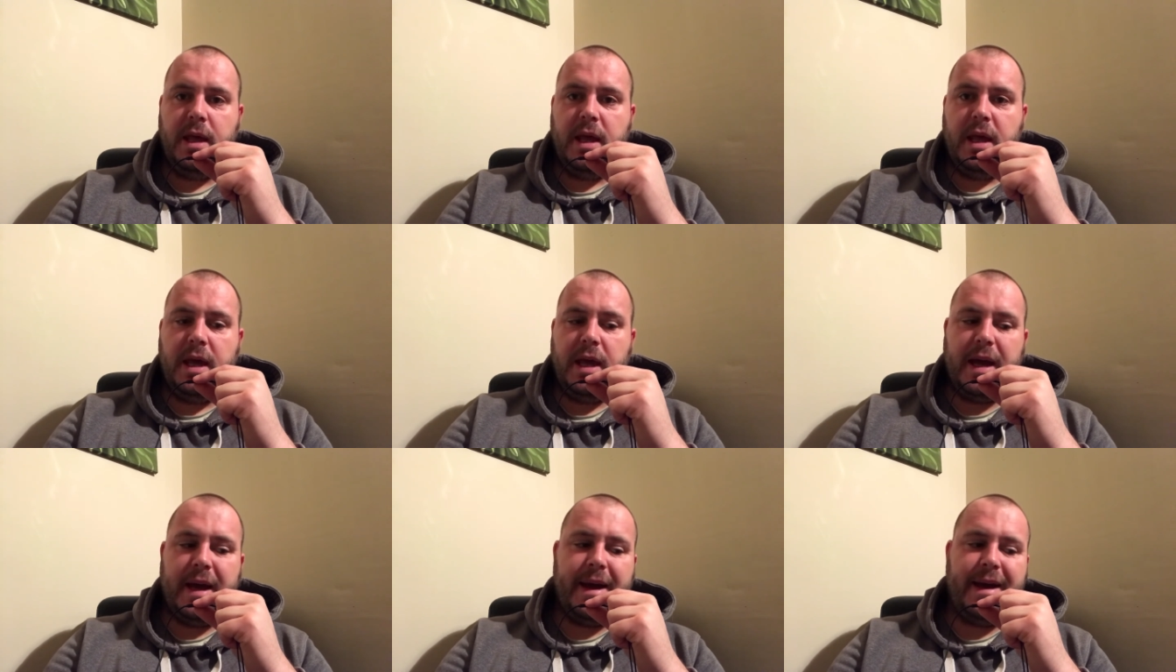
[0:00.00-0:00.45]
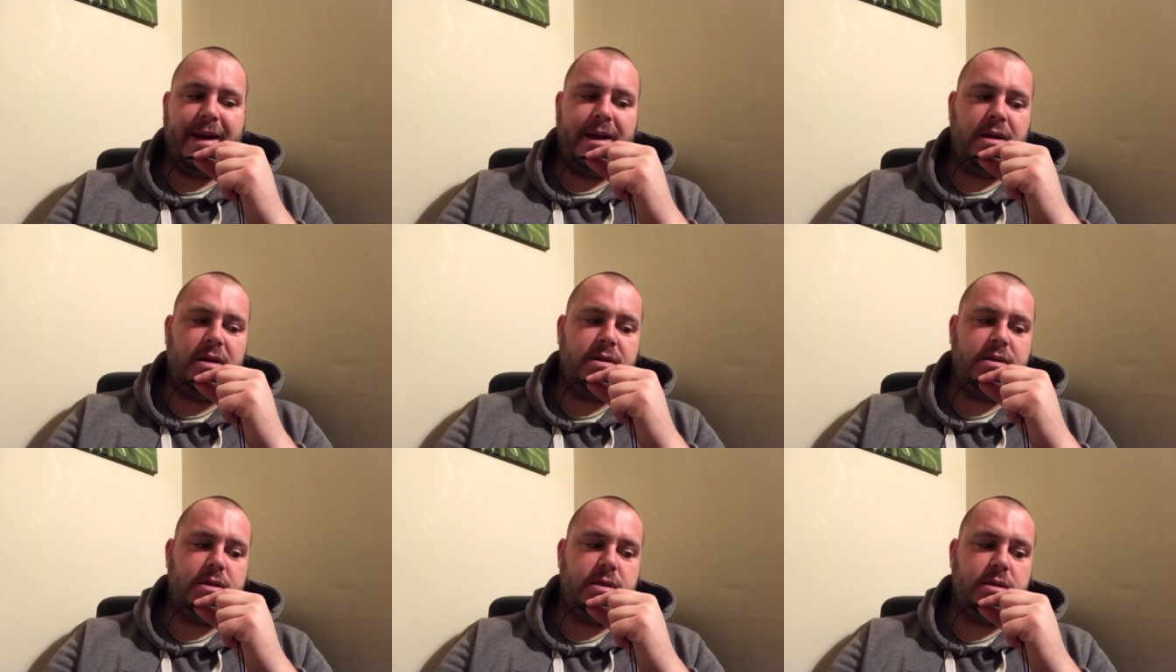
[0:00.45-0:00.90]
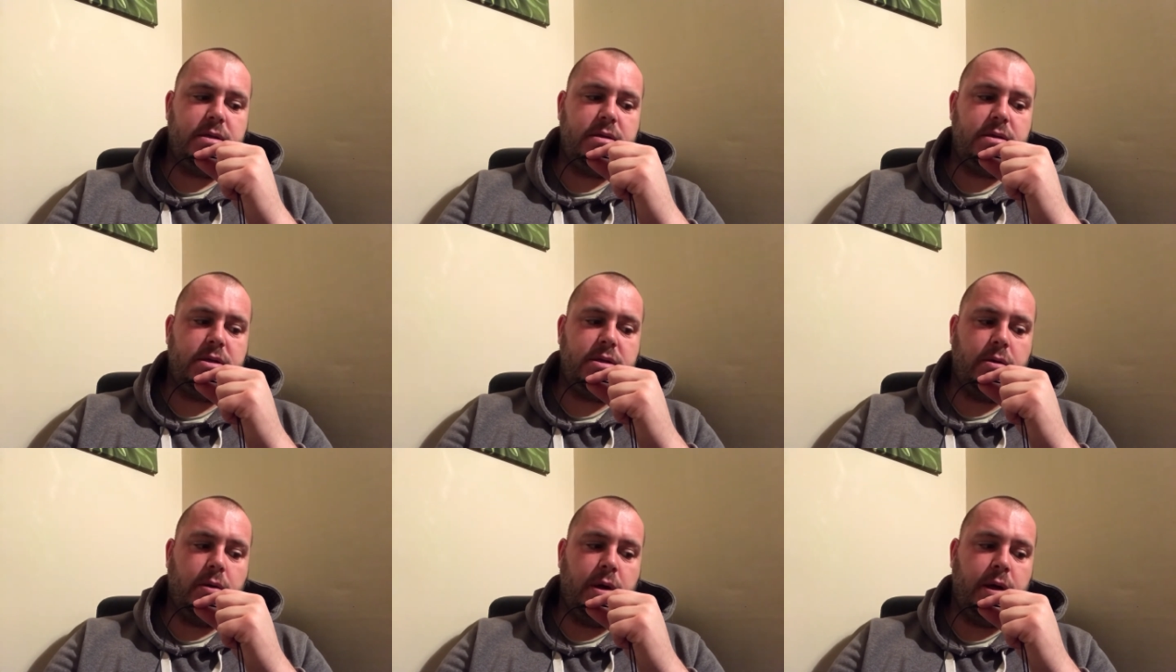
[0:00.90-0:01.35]
And
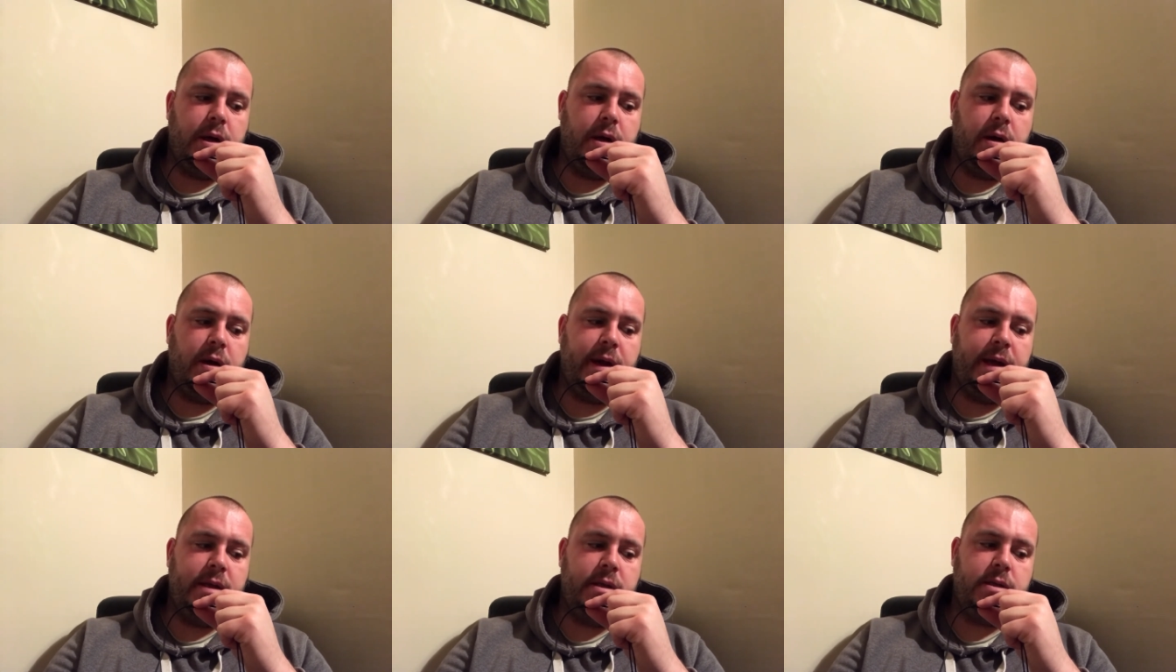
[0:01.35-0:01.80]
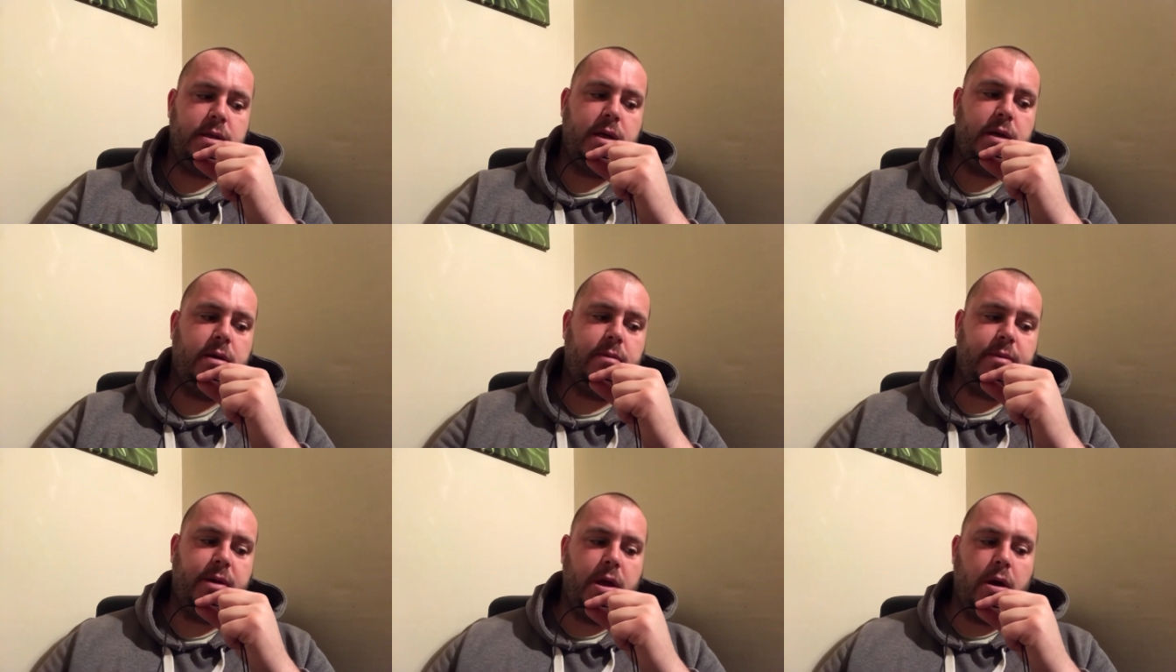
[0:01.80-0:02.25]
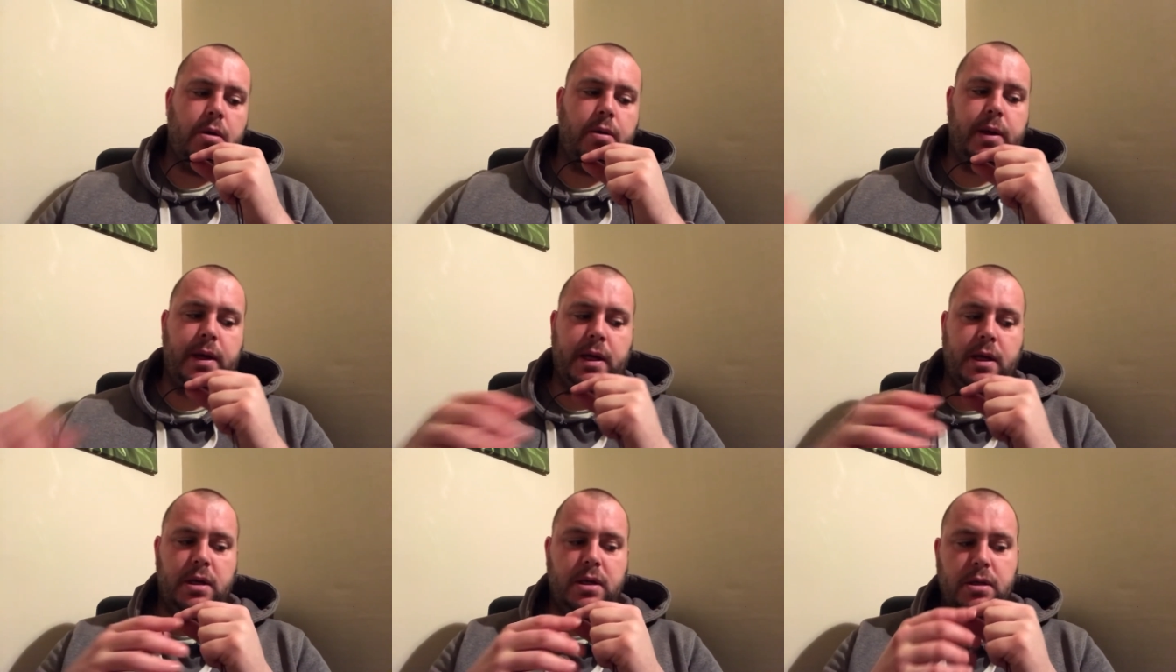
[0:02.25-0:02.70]
so I ended up going
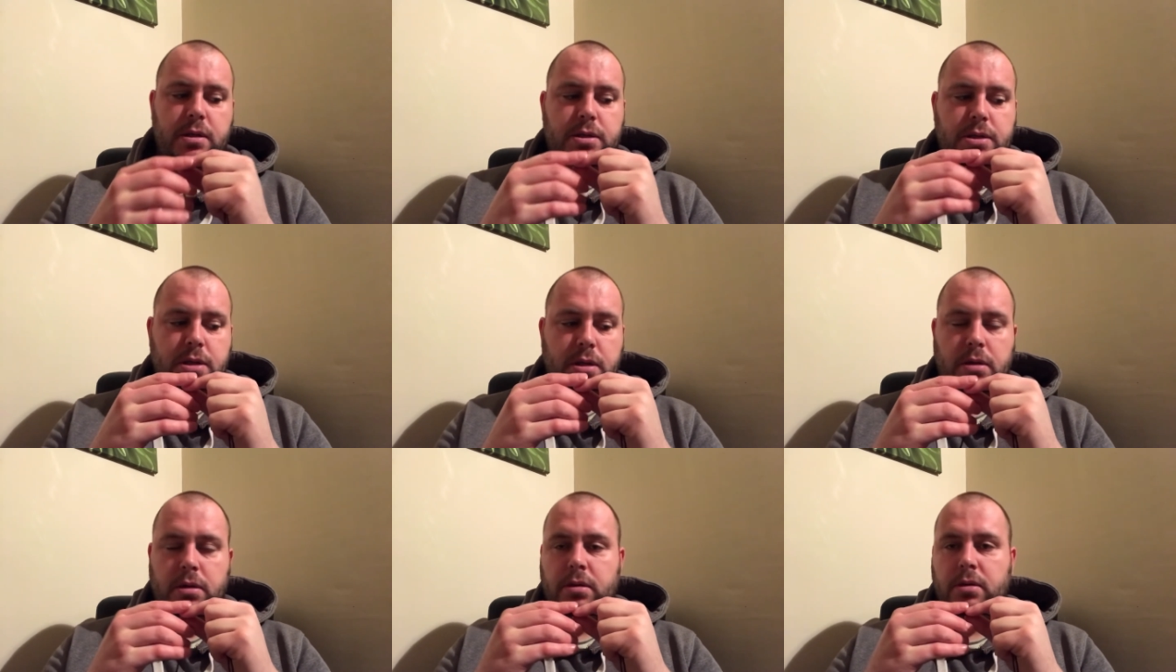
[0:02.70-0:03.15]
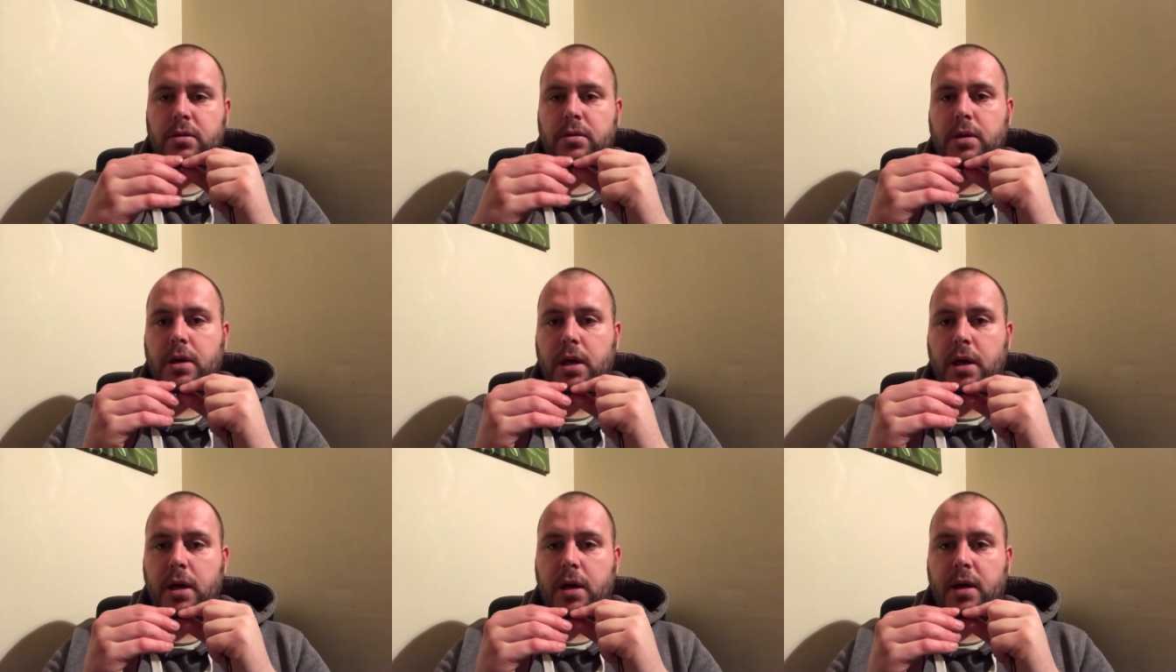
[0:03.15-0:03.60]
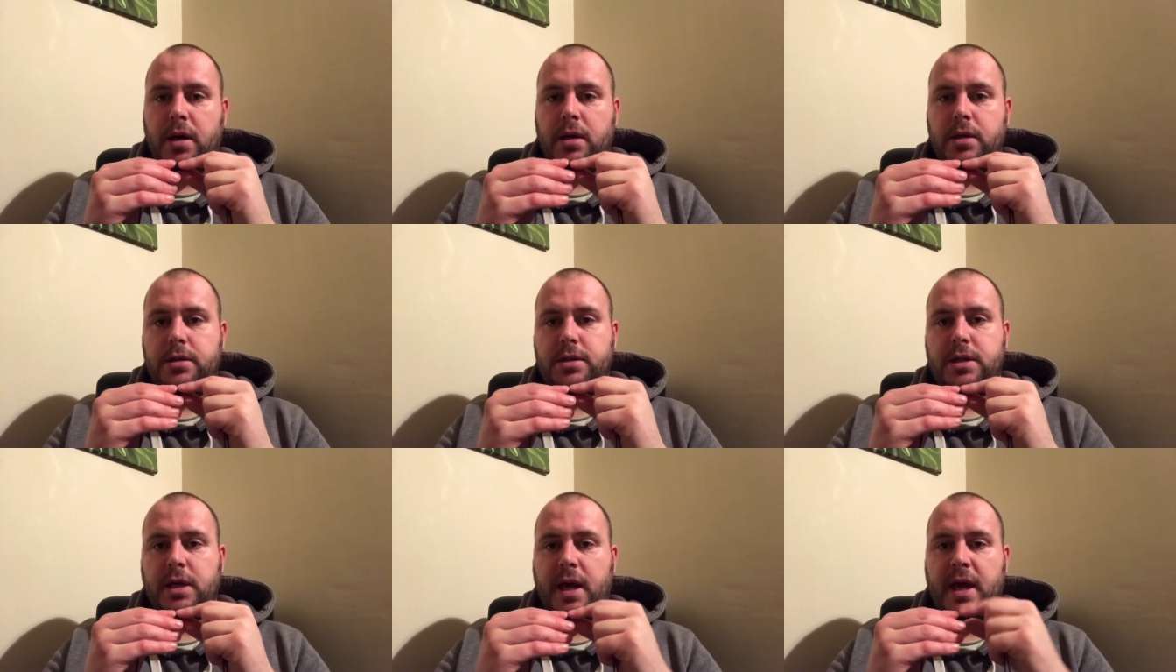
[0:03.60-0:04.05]
to
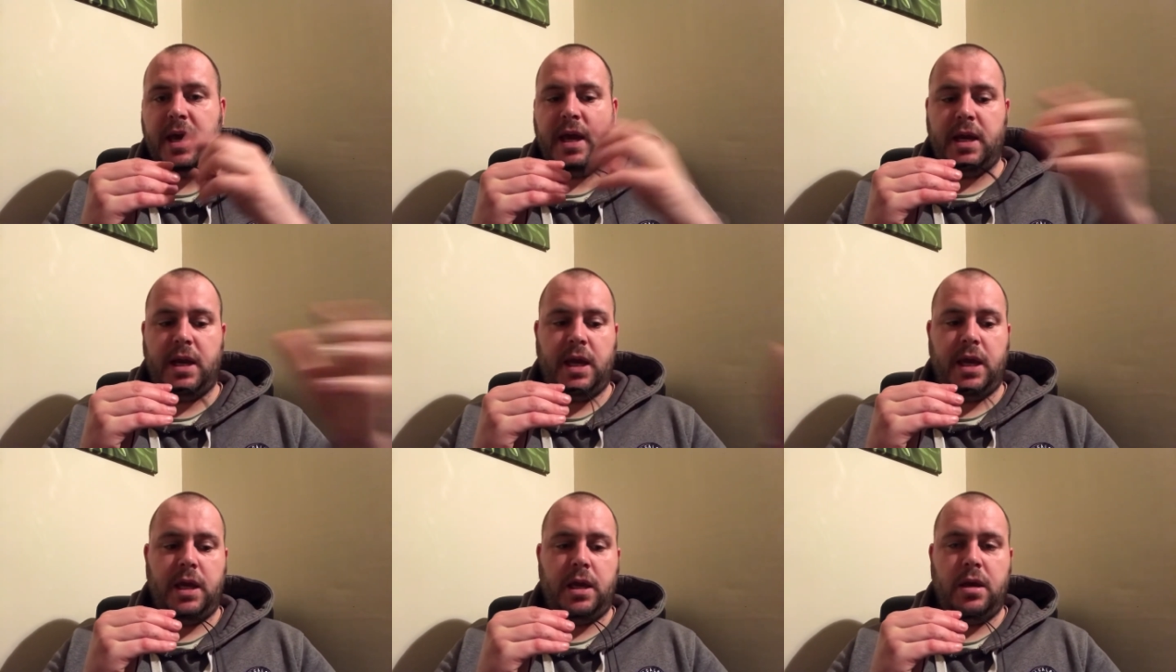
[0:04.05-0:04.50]
A&E,